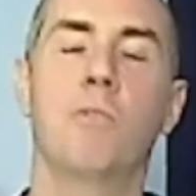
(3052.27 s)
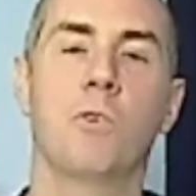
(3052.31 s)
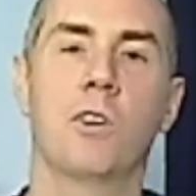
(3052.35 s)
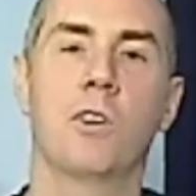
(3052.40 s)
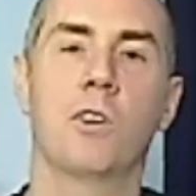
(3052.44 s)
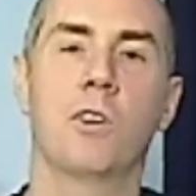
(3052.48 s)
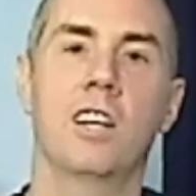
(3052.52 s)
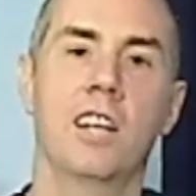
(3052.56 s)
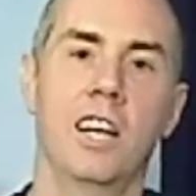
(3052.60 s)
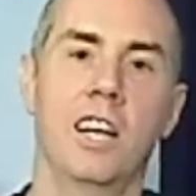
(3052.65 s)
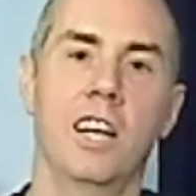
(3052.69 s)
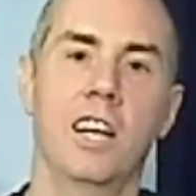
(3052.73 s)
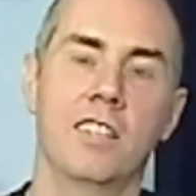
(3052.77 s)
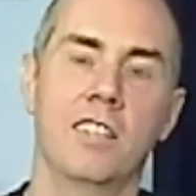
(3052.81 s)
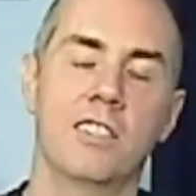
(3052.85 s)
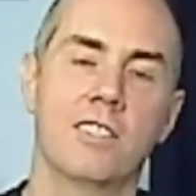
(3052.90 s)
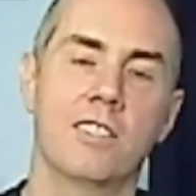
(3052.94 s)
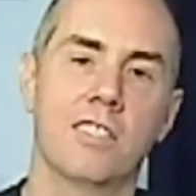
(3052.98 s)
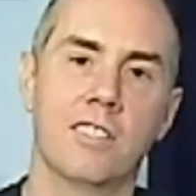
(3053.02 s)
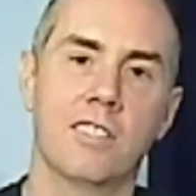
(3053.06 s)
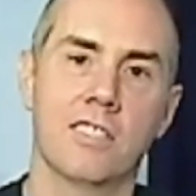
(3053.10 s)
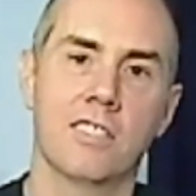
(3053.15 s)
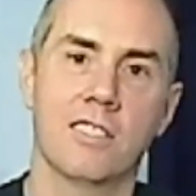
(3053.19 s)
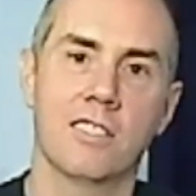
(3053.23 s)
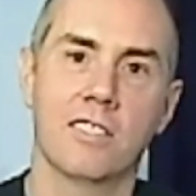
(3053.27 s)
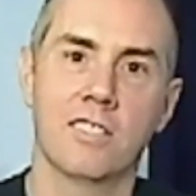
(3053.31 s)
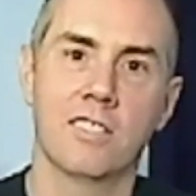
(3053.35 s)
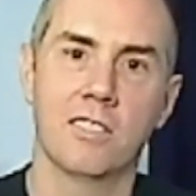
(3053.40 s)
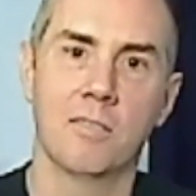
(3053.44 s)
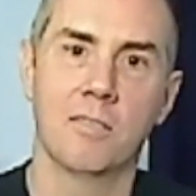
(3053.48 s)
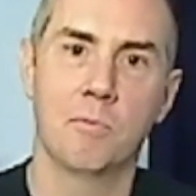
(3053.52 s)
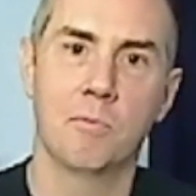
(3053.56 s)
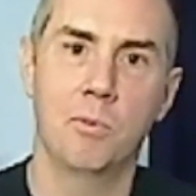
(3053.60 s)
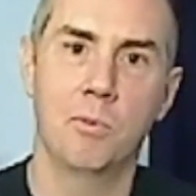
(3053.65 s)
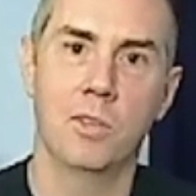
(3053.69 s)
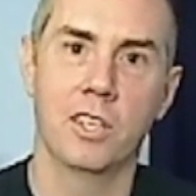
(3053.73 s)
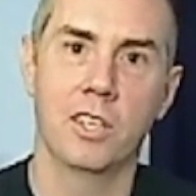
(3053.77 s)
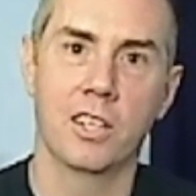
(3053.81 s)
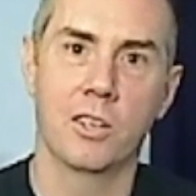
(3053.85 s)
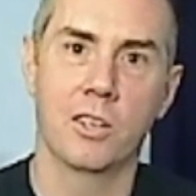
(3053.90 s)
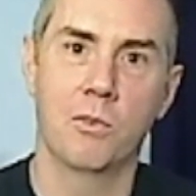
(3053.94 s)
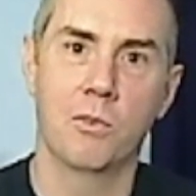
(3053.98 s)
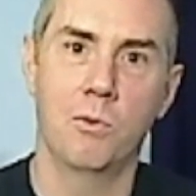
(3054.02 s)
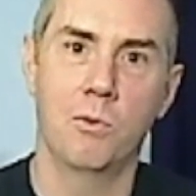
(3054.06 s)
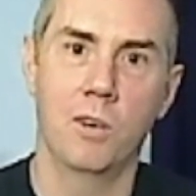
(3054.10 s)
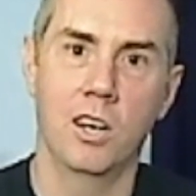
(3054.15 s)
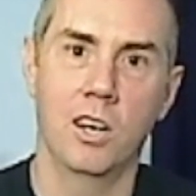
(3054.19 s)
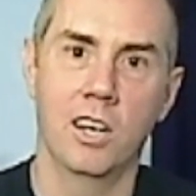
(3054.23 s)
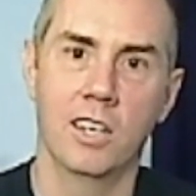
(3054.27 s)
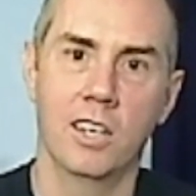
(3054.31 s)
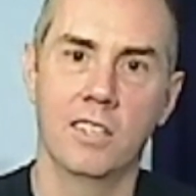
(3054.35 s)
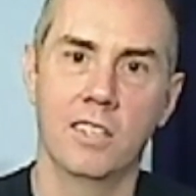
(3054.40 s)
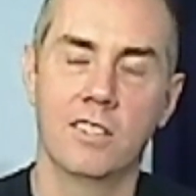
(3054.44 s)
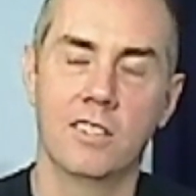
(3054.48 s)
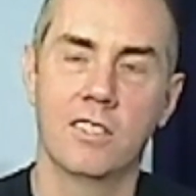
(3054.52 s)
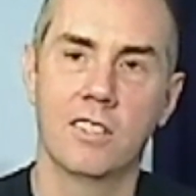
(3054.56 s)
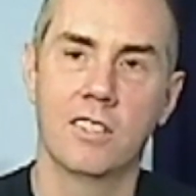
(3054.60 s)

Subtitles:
Cadets playing quads,